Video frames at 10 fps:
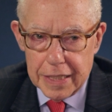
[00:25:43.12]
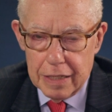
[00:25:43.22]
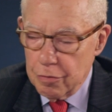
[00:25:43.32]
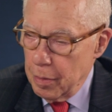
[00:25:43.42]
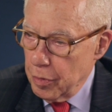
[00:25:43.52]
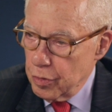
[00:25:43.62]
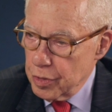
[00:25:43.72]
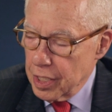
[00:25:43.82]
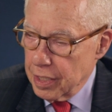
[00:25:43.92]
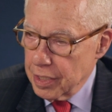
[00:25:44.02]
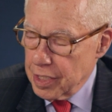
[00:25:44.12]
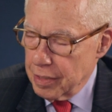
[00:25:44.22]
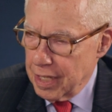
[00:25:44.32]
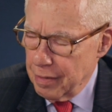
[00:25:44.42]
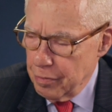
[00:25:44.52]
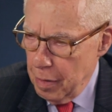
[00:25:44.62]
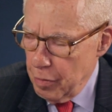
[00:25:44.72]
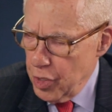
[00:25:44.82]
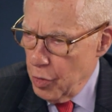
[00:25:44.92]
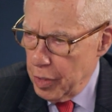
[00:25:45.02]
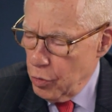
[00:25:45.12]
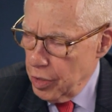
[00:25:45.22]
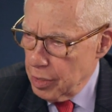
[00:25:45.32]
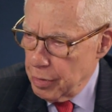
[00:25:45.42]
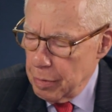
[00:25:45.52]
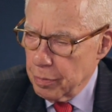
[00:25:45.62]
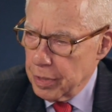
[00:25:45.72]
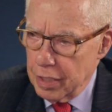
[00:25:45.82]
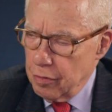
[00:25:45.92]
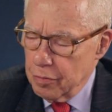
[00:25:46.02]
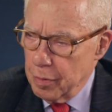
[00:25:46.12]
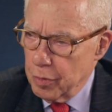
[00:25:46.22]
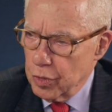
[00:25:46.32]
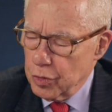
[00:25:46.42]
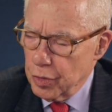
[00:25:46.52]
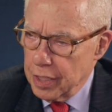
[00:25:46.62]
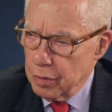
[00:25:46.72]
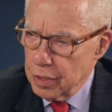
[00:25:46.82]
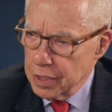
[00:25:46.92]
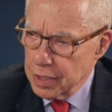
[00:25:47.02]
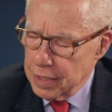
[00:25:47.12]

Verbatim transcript: I can't remember who was on the list. I think I remember knowing one of the people, but I don't remember which one that was.